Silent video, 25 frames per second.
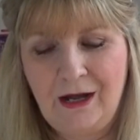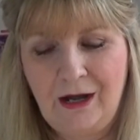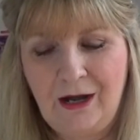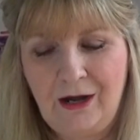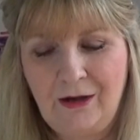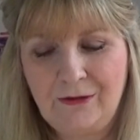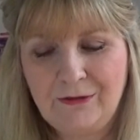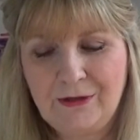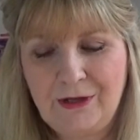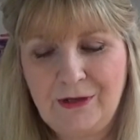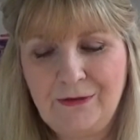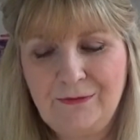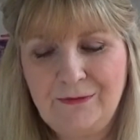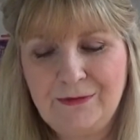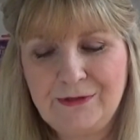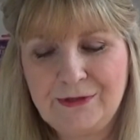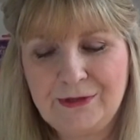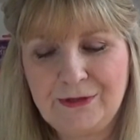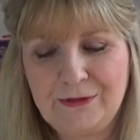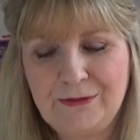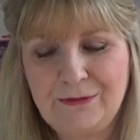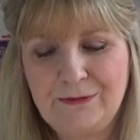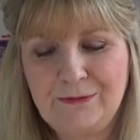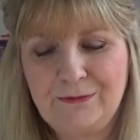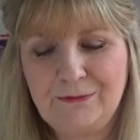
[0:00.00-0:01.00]
I'm going
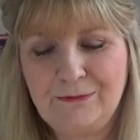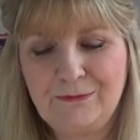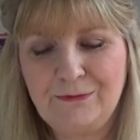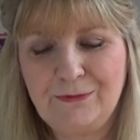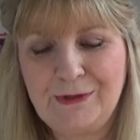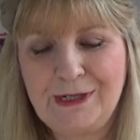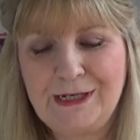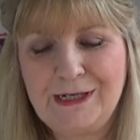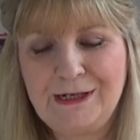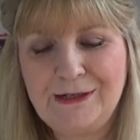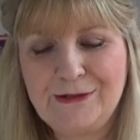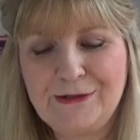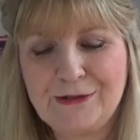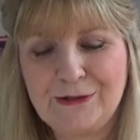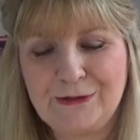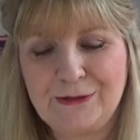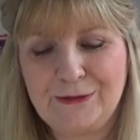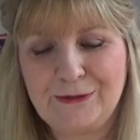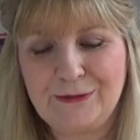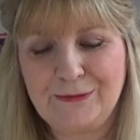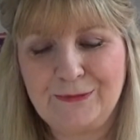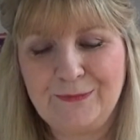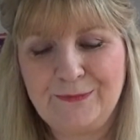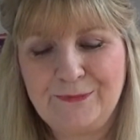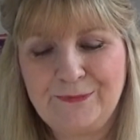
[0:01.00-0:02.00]
to read
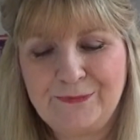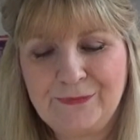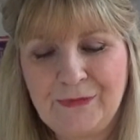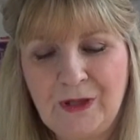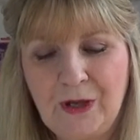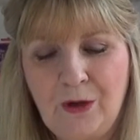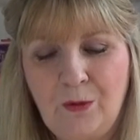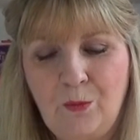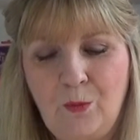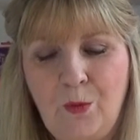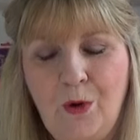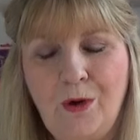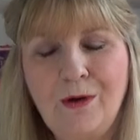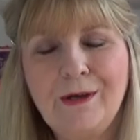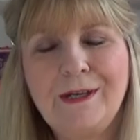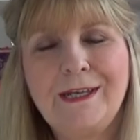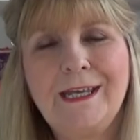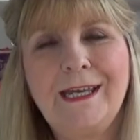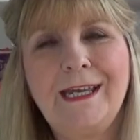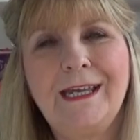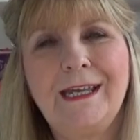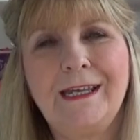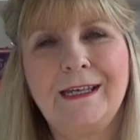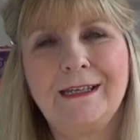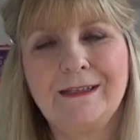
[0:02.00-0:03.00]
you 1
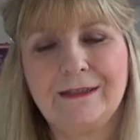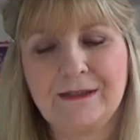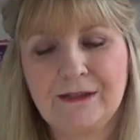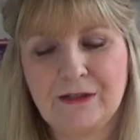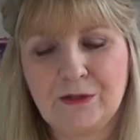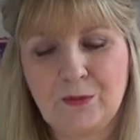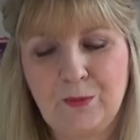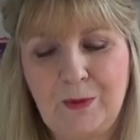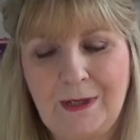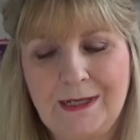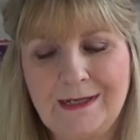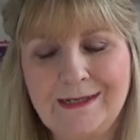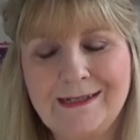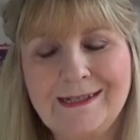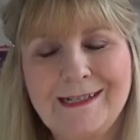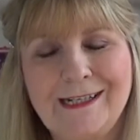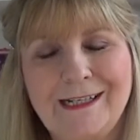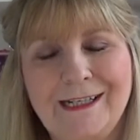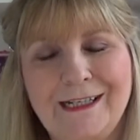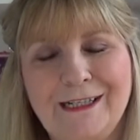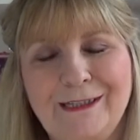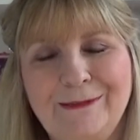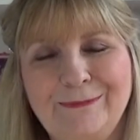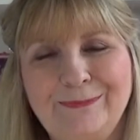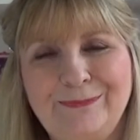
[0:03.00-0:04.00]
Kings
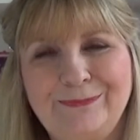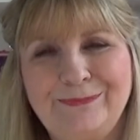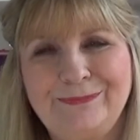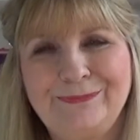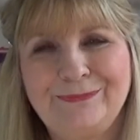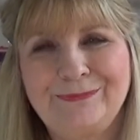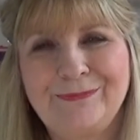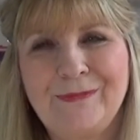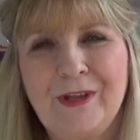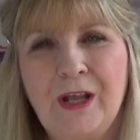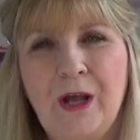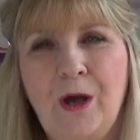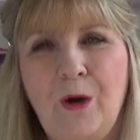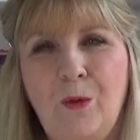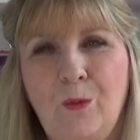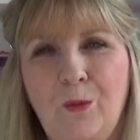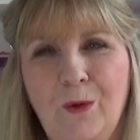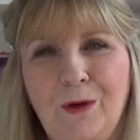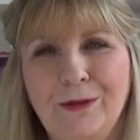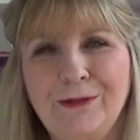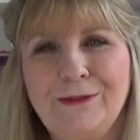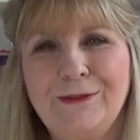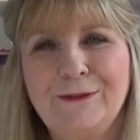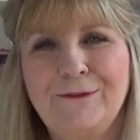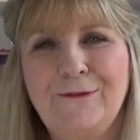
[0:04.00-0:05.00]
20,
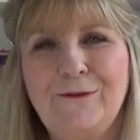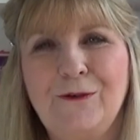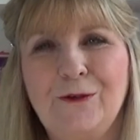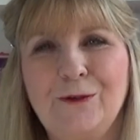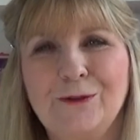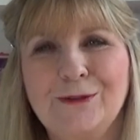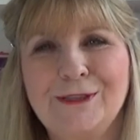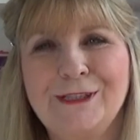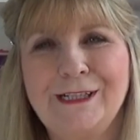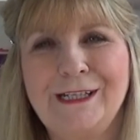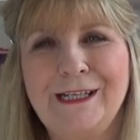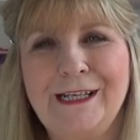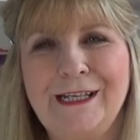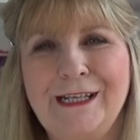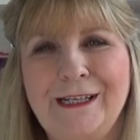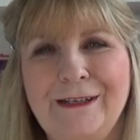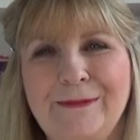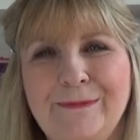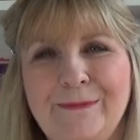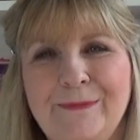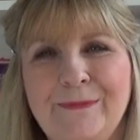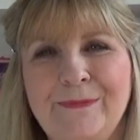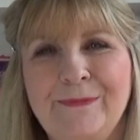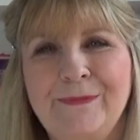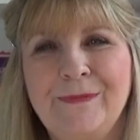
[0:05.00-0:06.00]
1 to
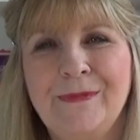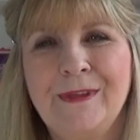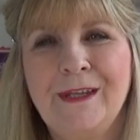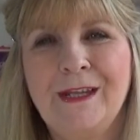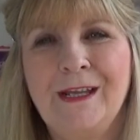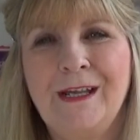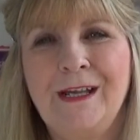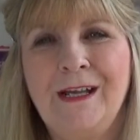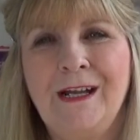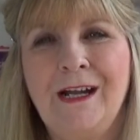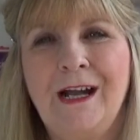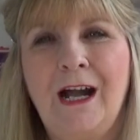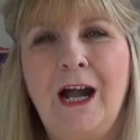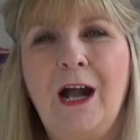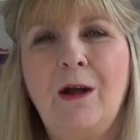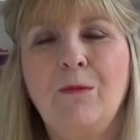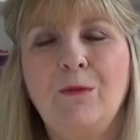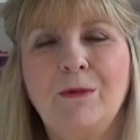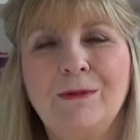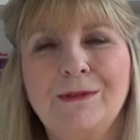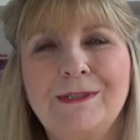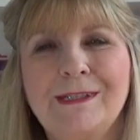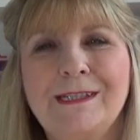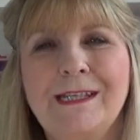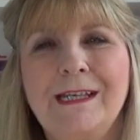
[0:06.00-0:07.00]
14, and
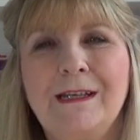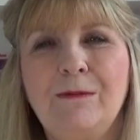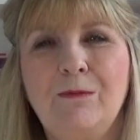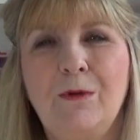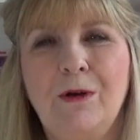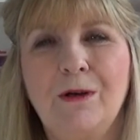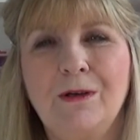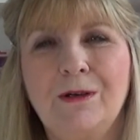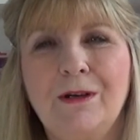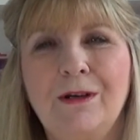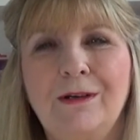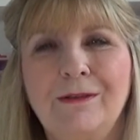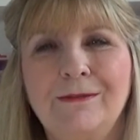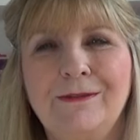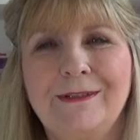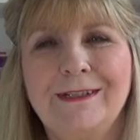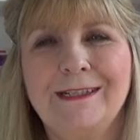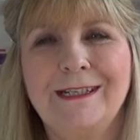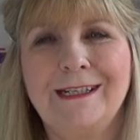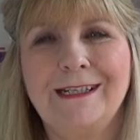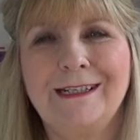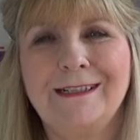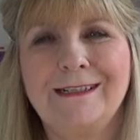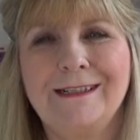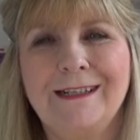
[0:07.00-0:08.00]
we'll see what God
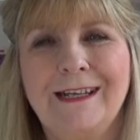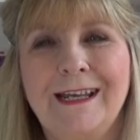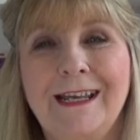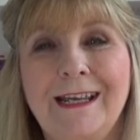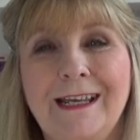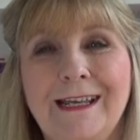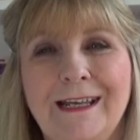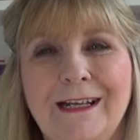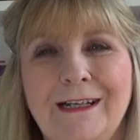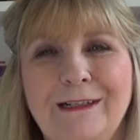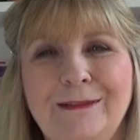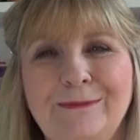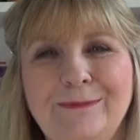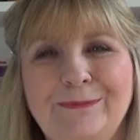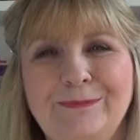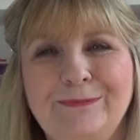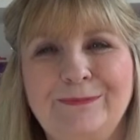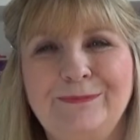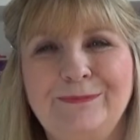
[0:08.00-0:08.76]
did here